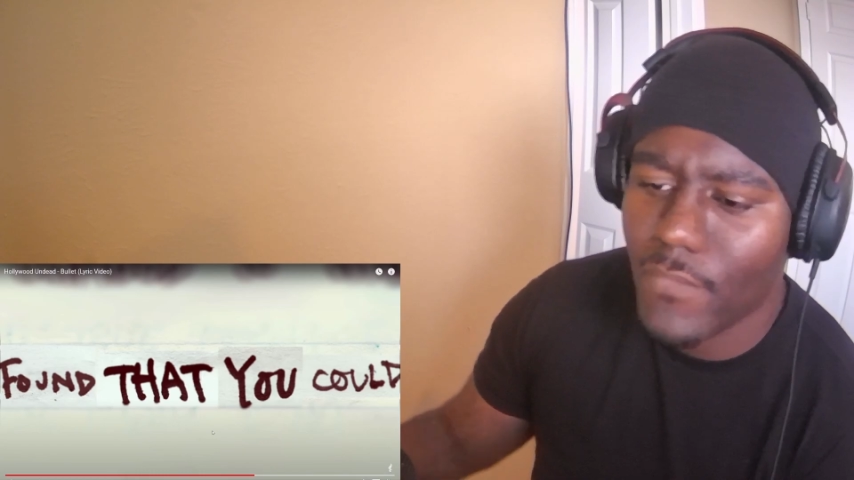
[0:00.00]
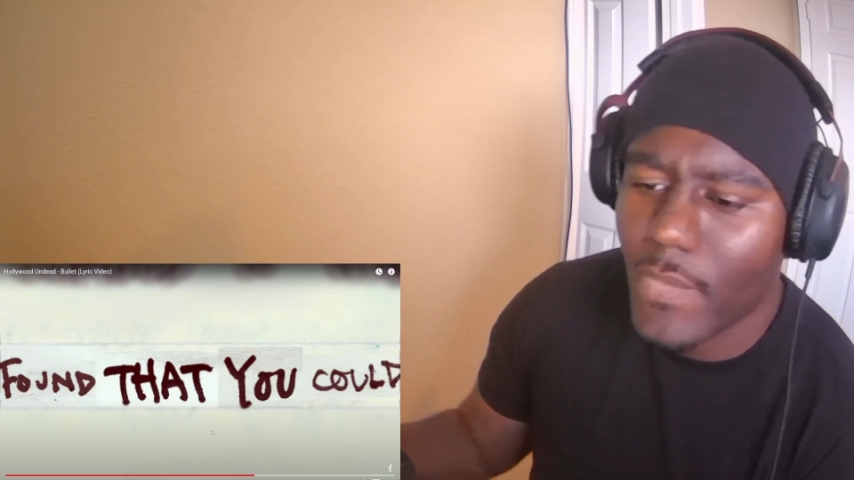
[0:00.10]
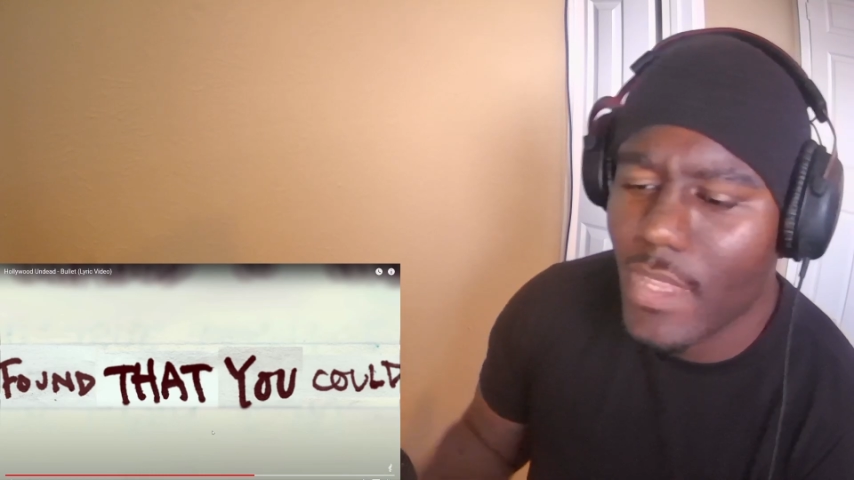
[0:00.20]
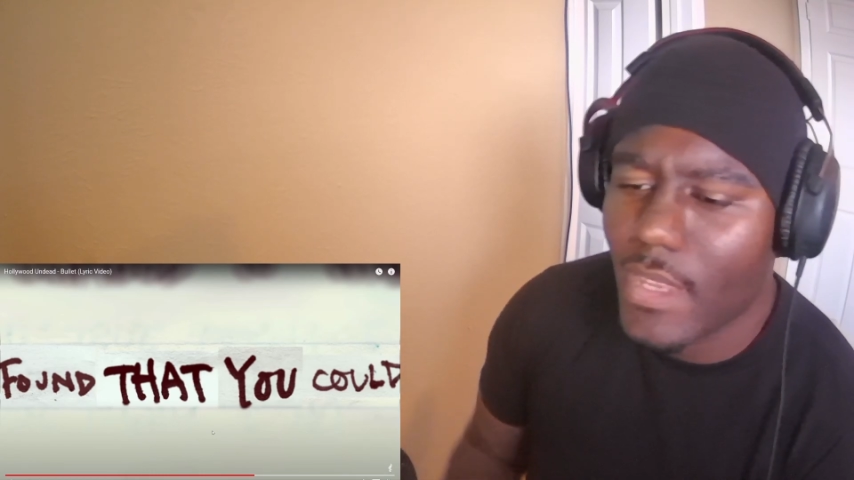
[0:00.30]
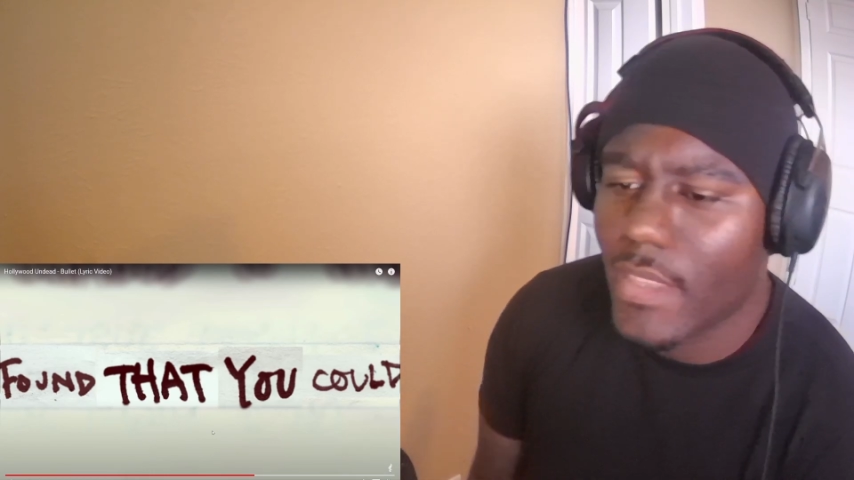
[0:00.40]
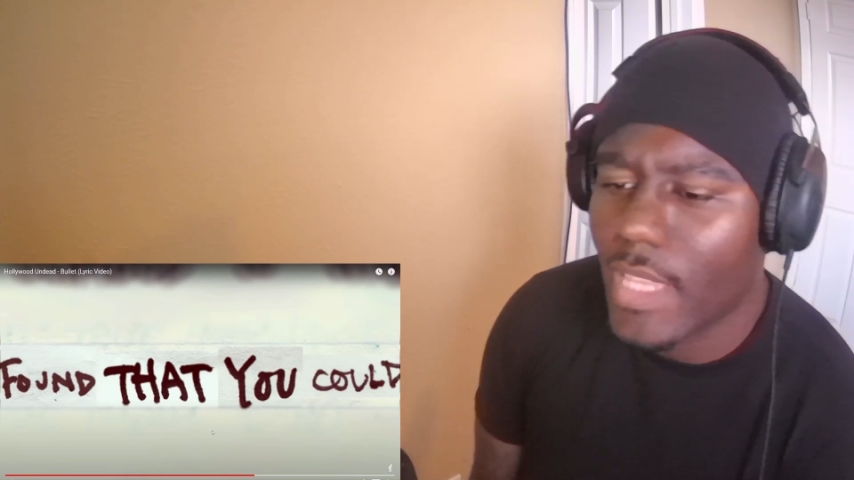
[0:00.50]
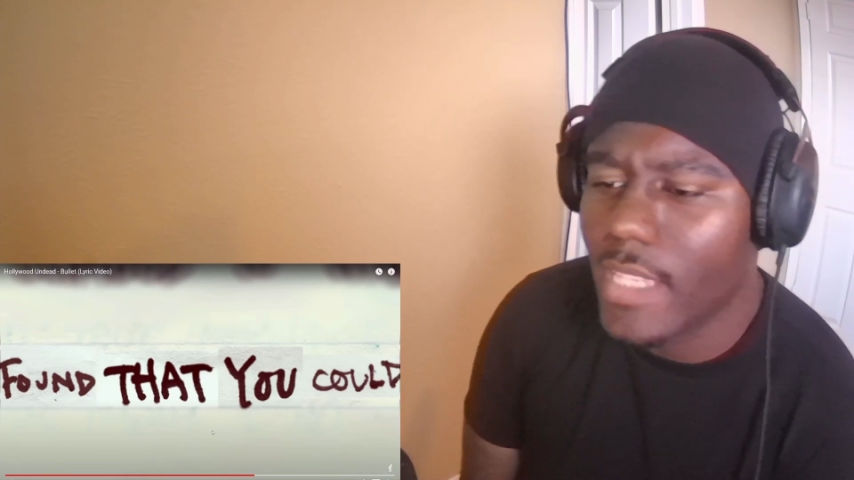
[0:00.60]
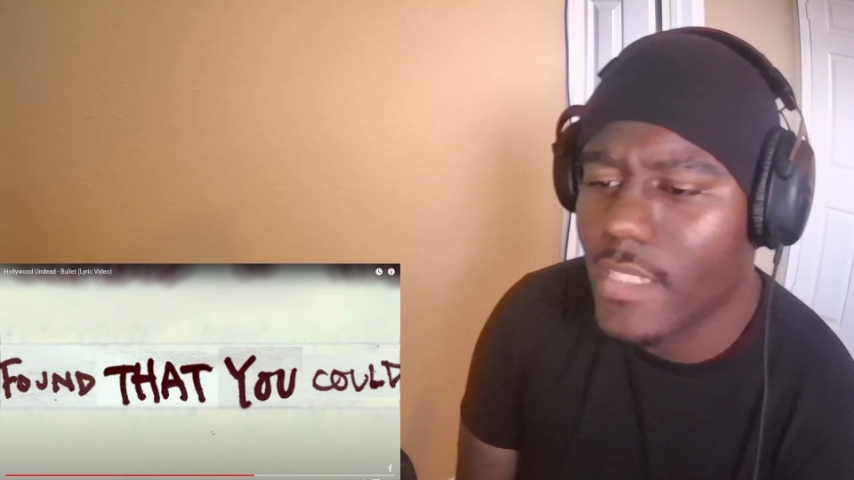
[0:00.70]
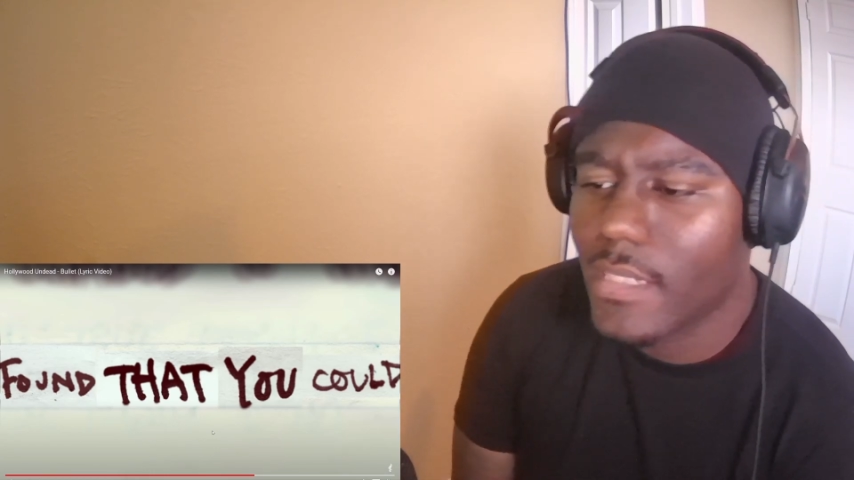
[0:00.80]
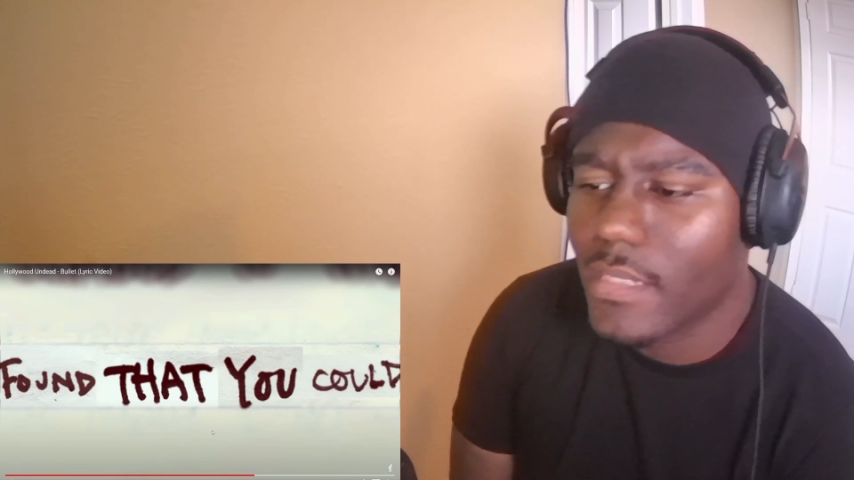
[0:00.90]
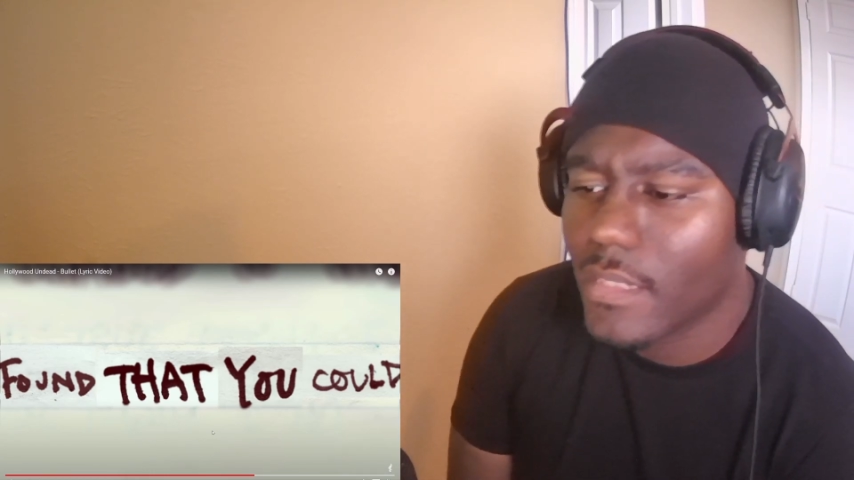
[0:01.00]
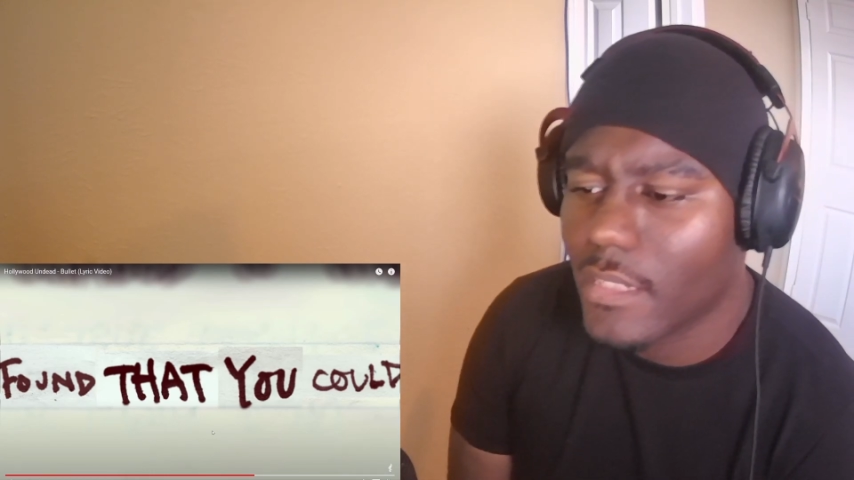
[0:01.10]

Now that's,